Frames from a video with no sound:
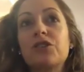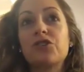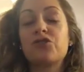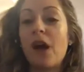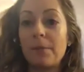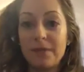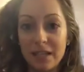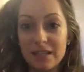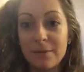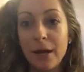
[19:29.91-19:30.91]
just dropped
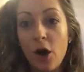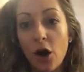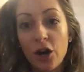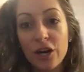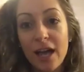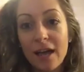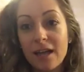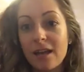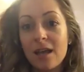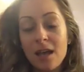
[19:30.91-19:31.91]
into my heart
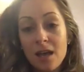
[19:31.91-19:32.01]
and